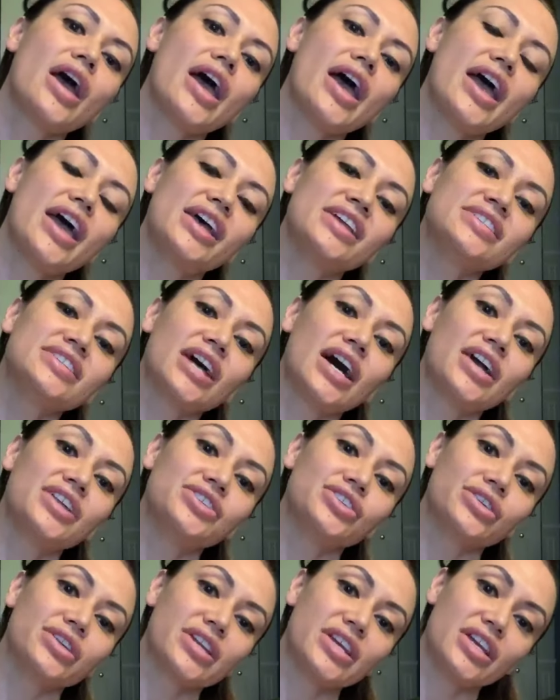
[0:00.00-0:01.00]
And
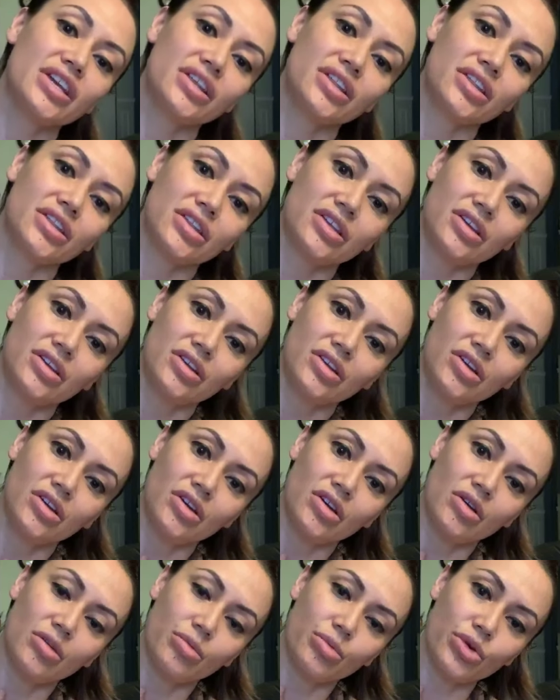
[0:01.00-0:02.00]
underneath,
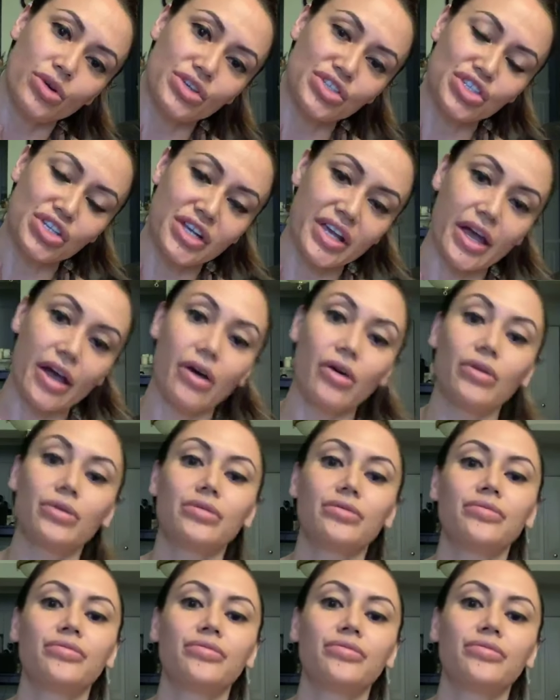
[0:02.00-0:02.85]
pushing out.